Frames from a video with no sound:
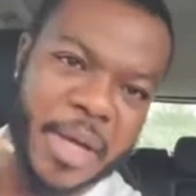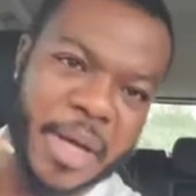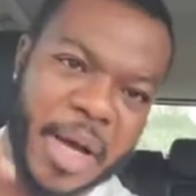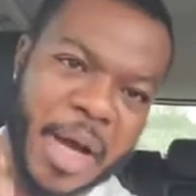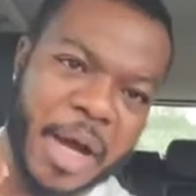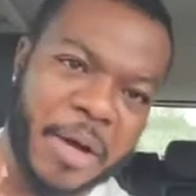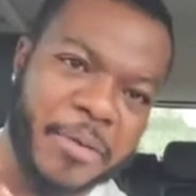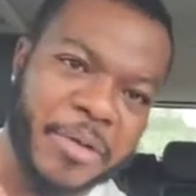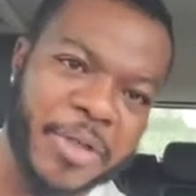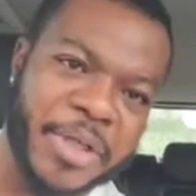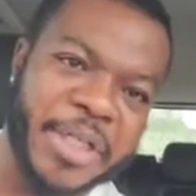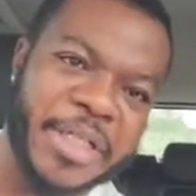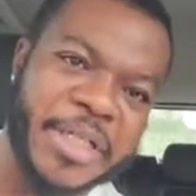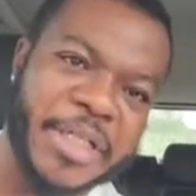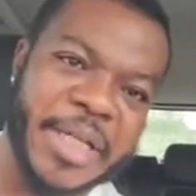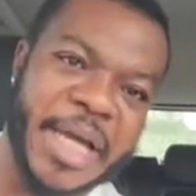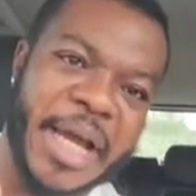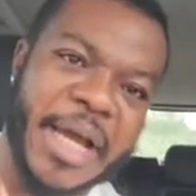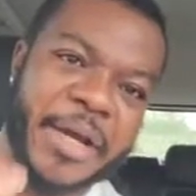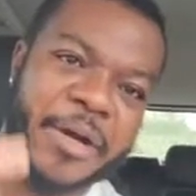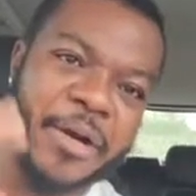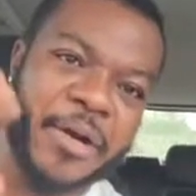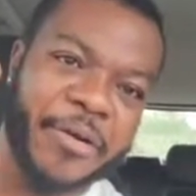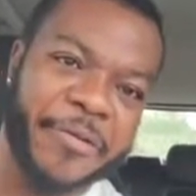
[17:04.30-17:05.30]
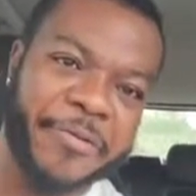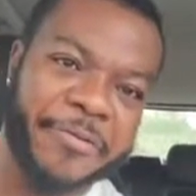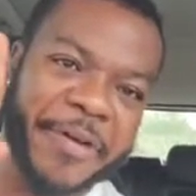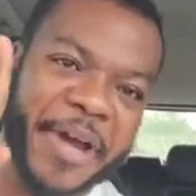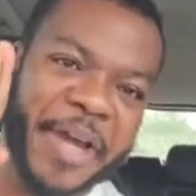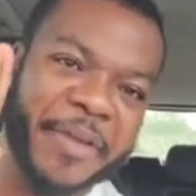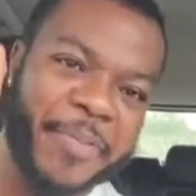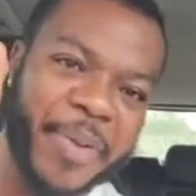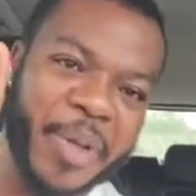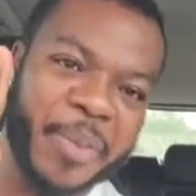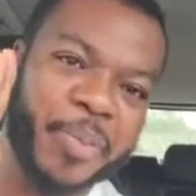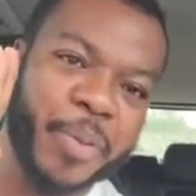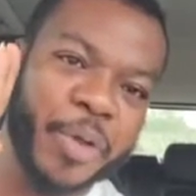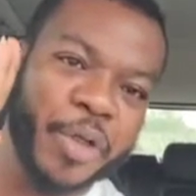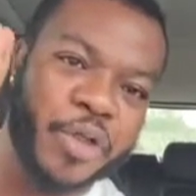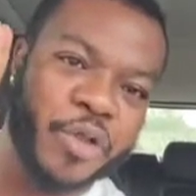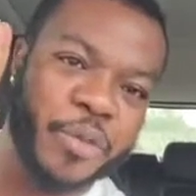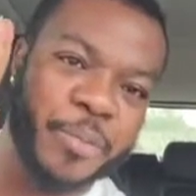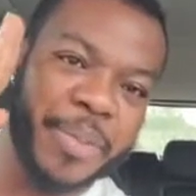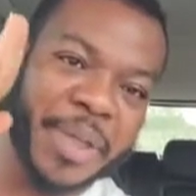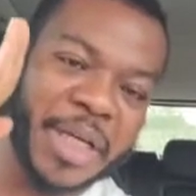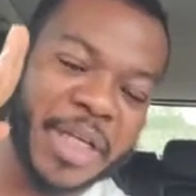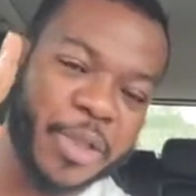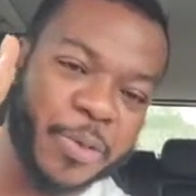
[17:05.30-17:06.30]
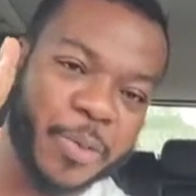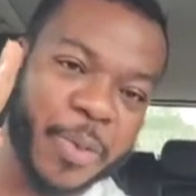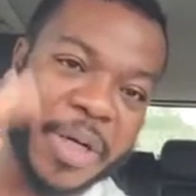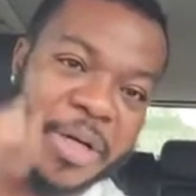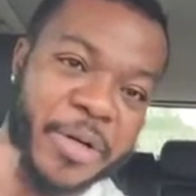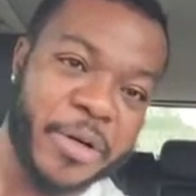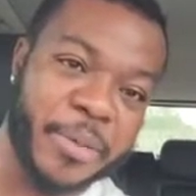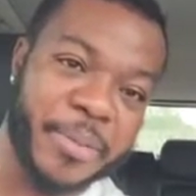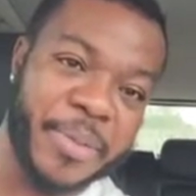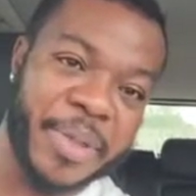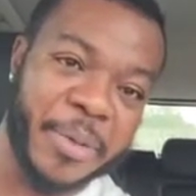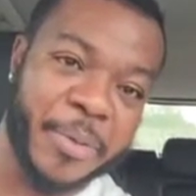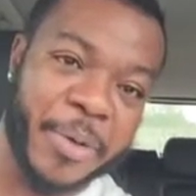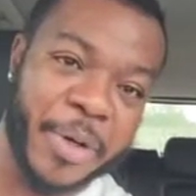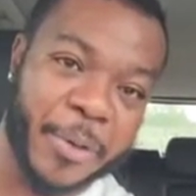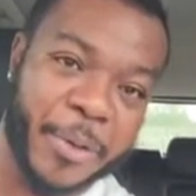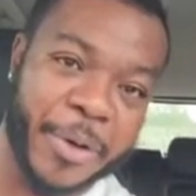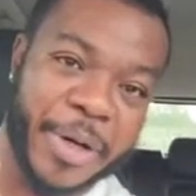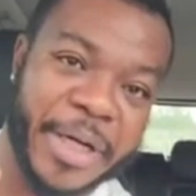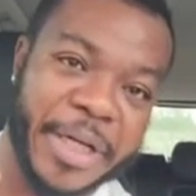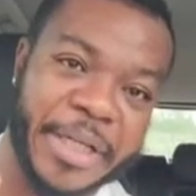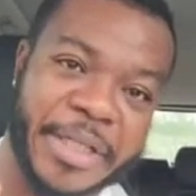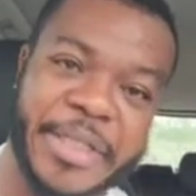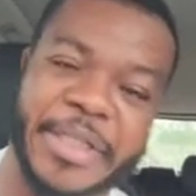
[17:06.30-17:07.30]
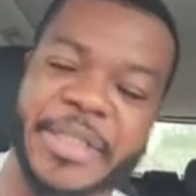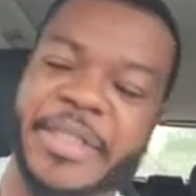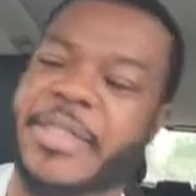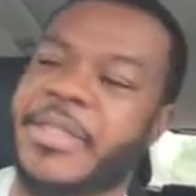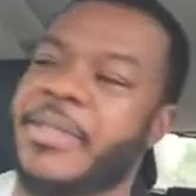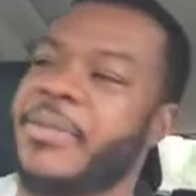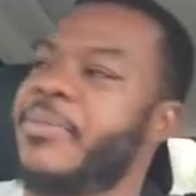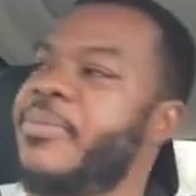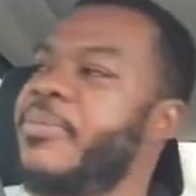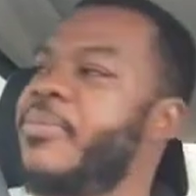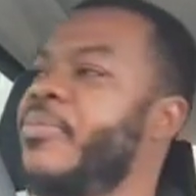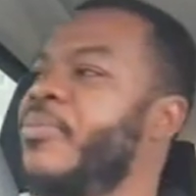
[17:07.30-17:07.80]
I will decide on 5 people to bless randomly with credits.